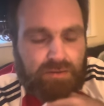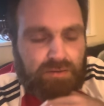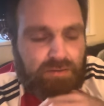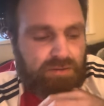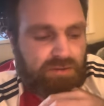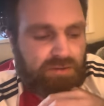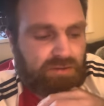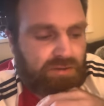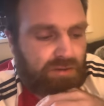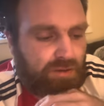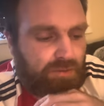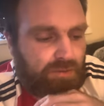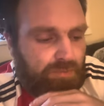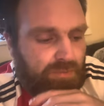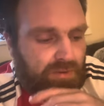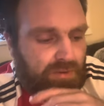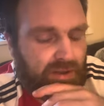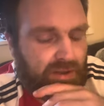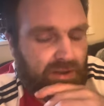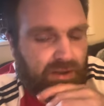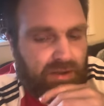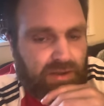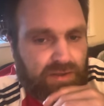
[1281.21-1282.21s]
certain
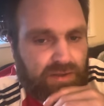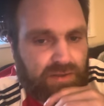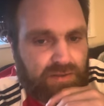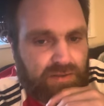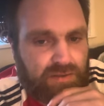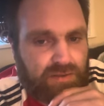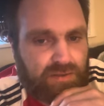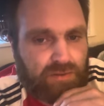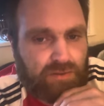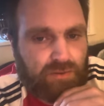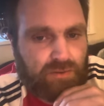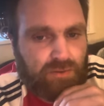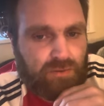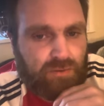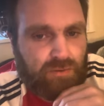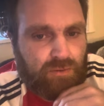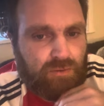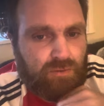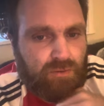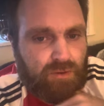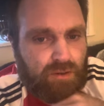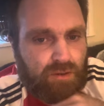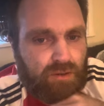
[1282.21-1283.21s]
players
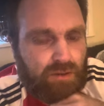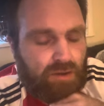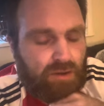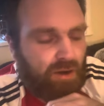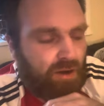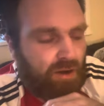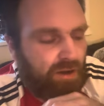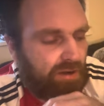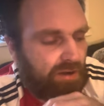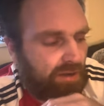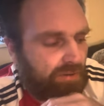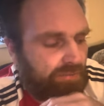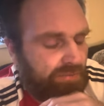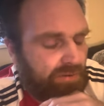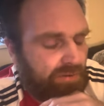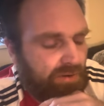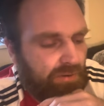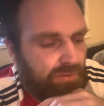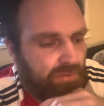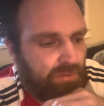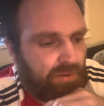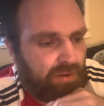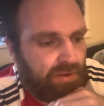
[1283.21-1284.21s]
or I love
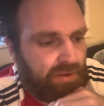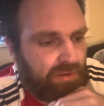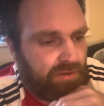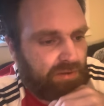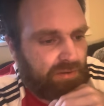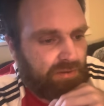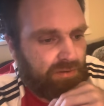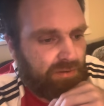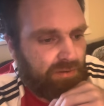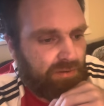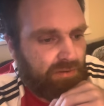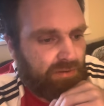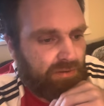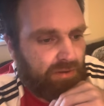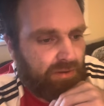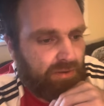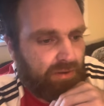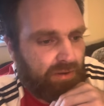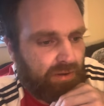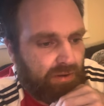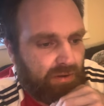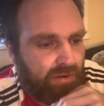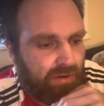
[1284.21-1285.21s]
it when you
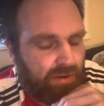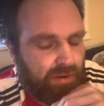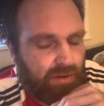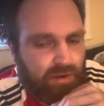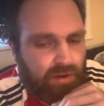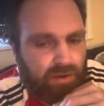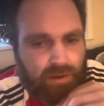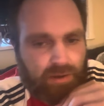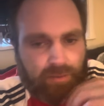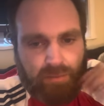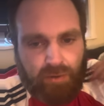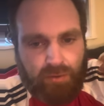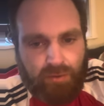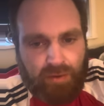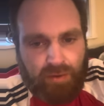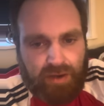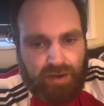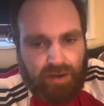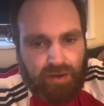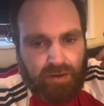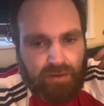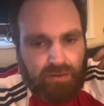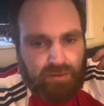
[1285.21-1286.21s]
hear like like
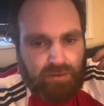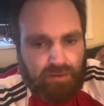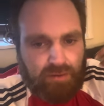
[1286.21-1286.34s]
Merino